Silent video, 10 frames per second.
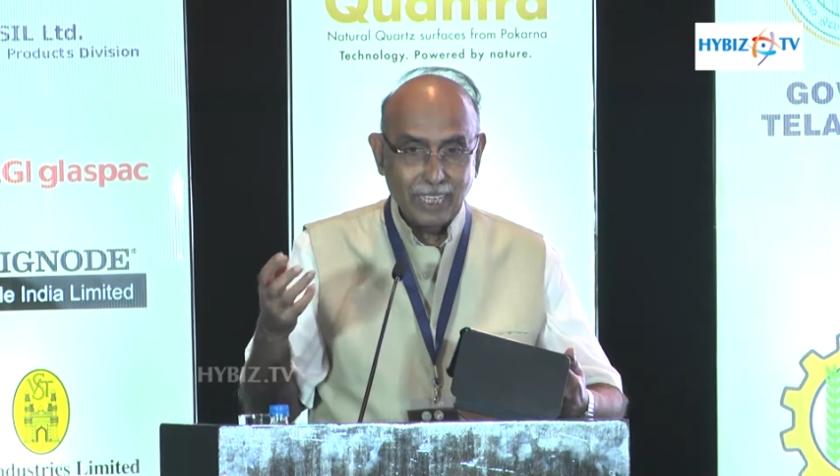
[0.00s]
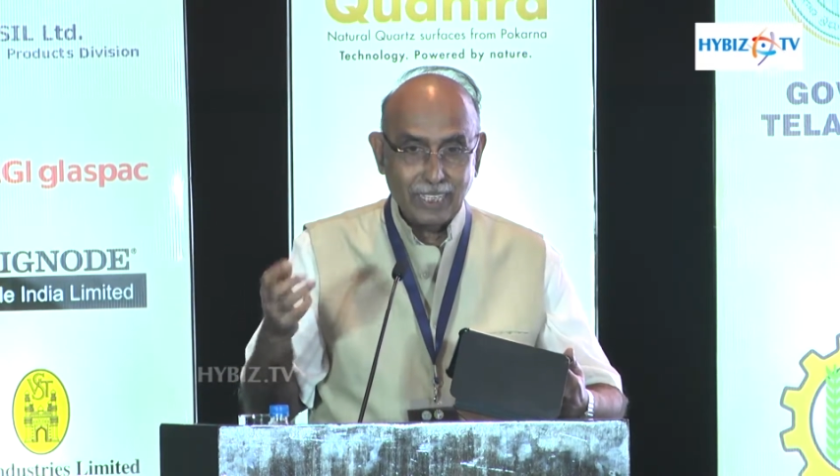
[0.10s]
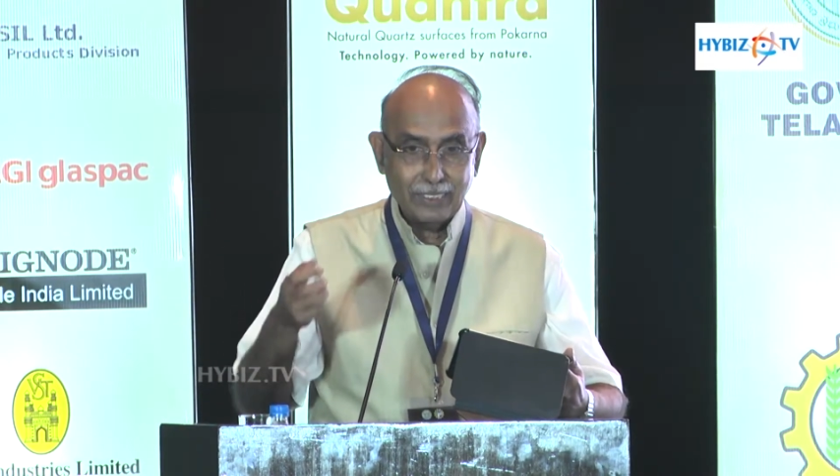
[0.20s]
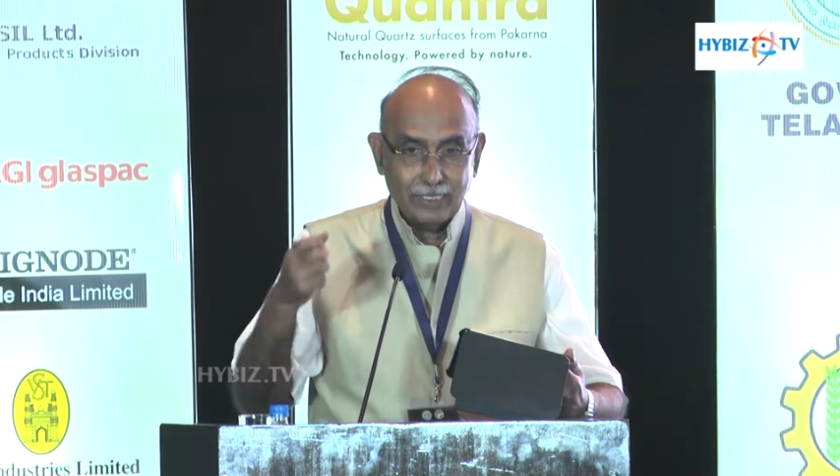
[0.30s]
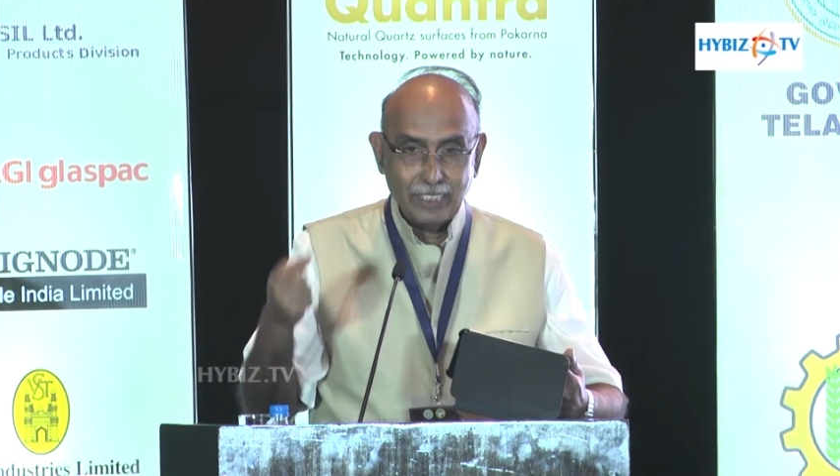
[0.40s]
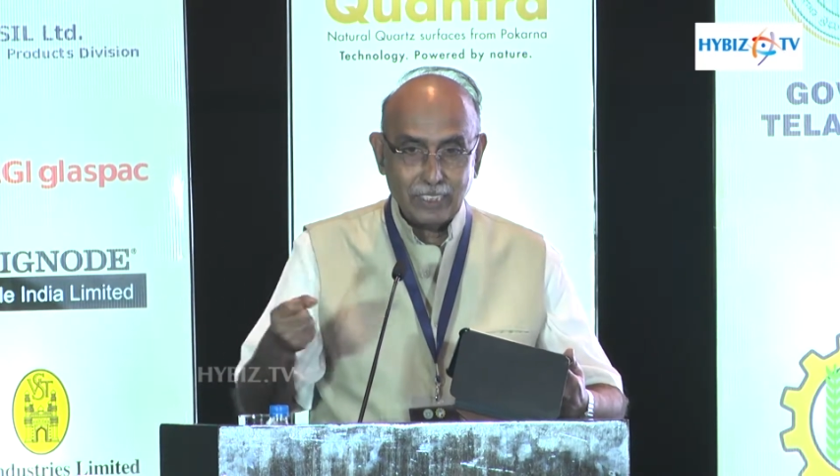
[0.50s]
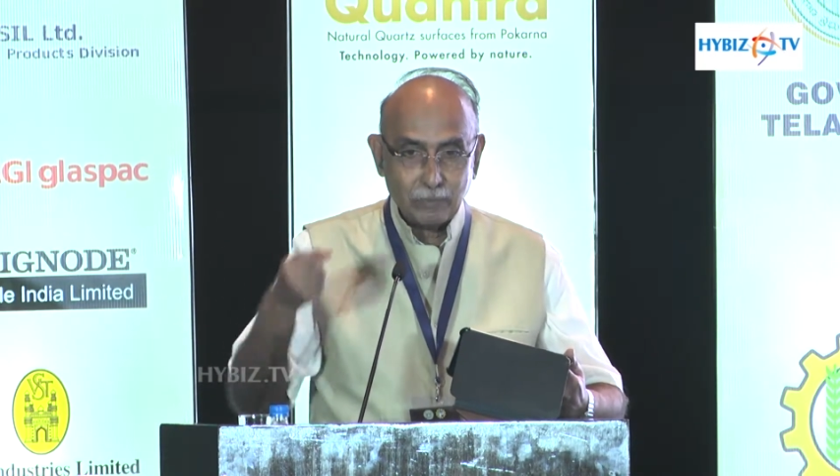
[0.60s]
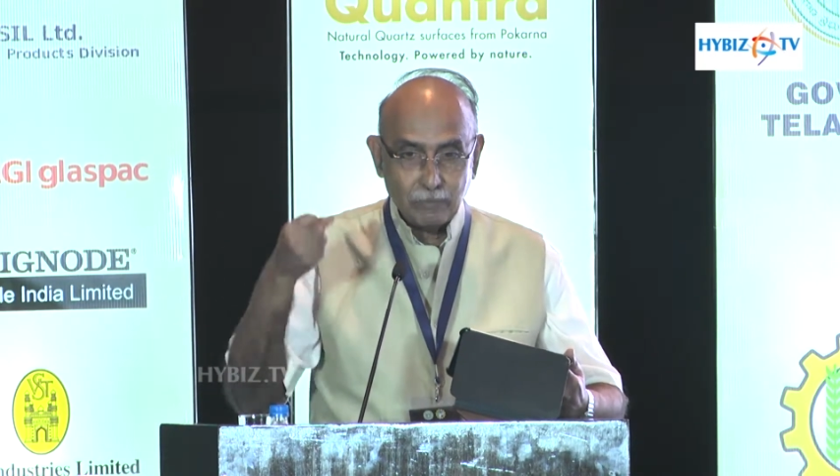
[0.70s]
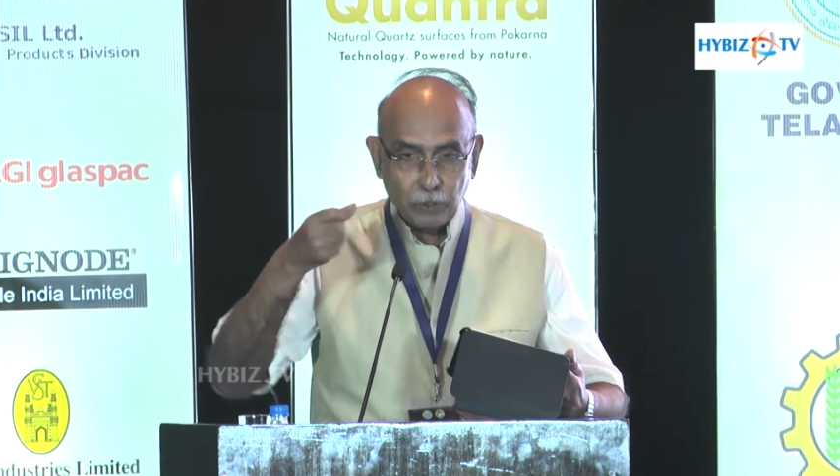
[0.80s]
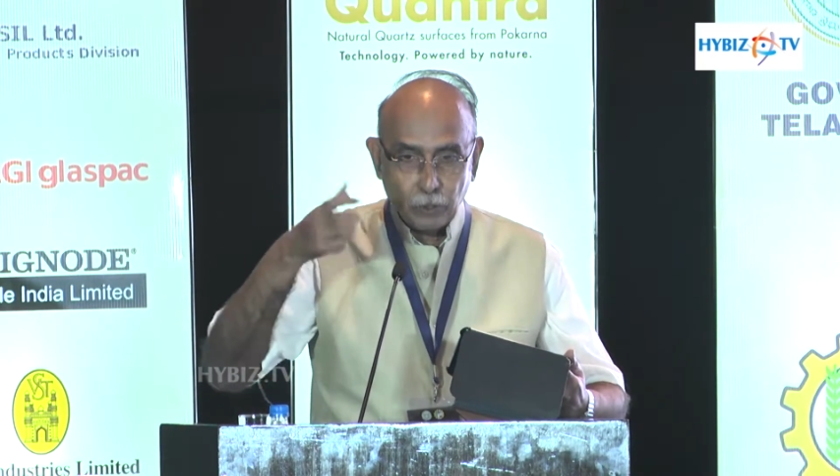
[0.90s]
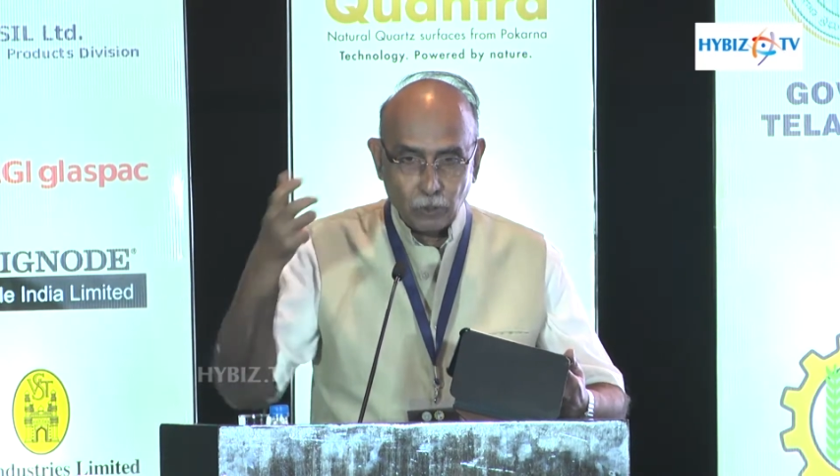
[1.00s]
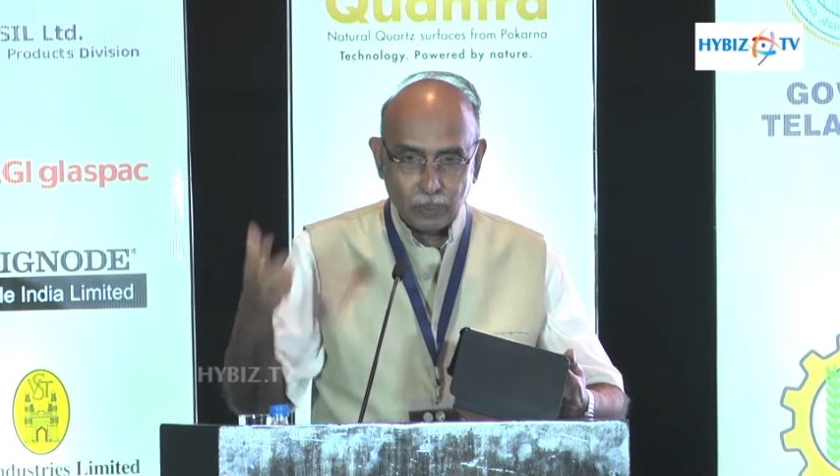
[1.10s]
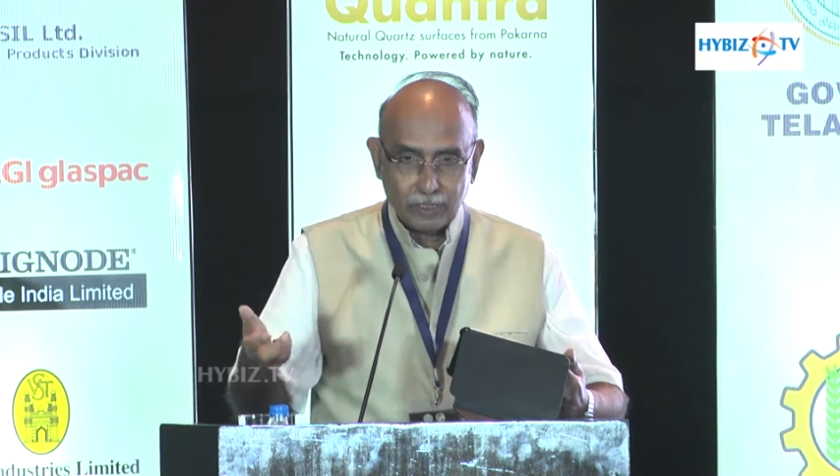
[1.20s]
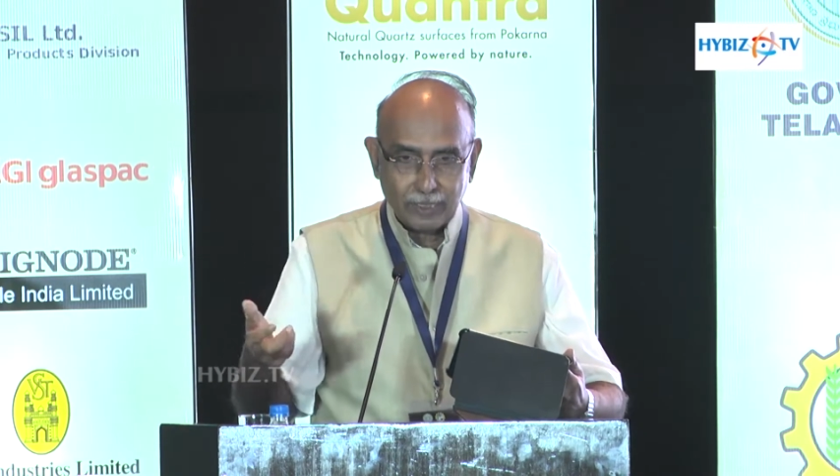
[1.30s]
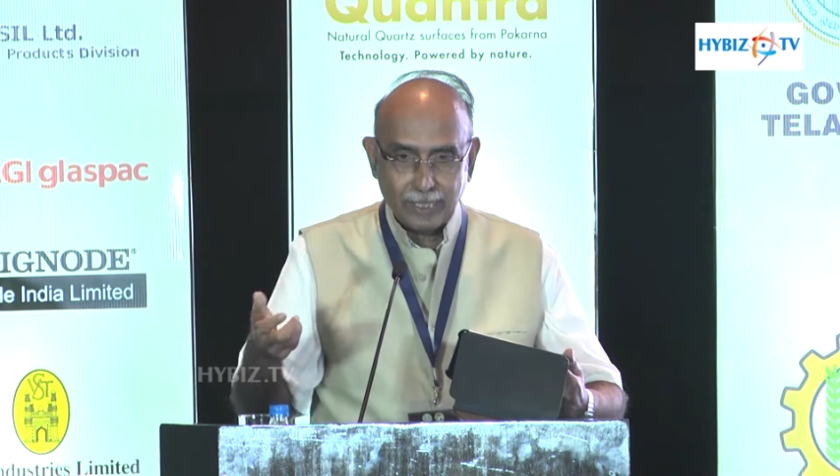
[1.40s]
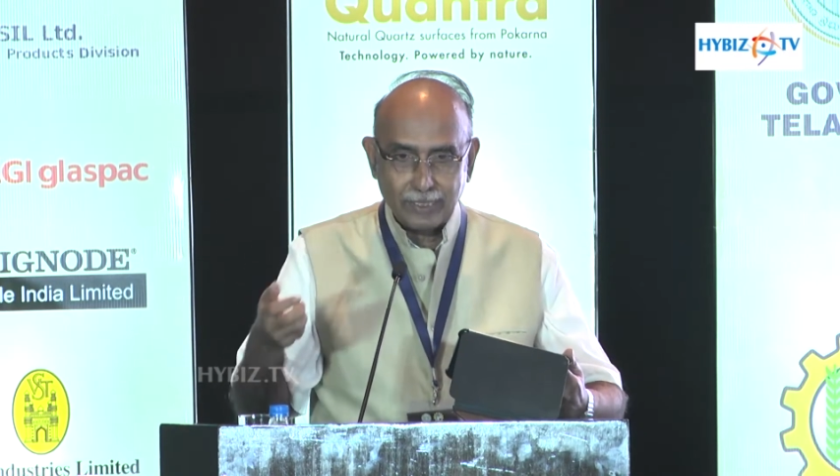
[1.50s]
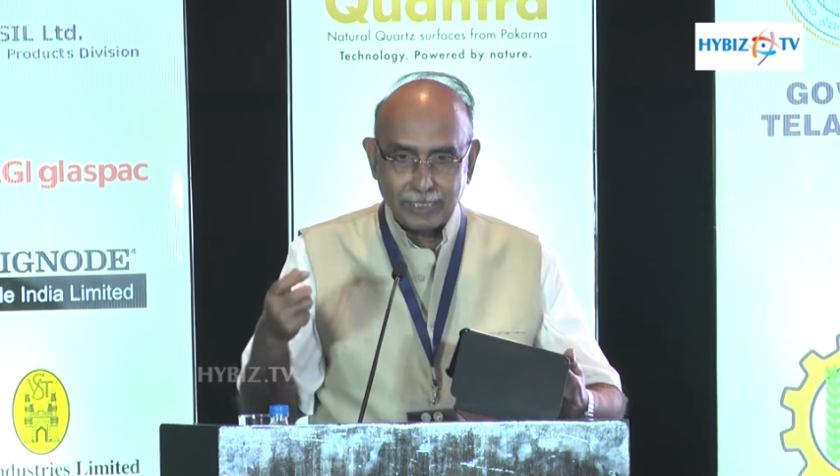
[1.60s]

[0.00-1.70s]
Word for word: And this huge size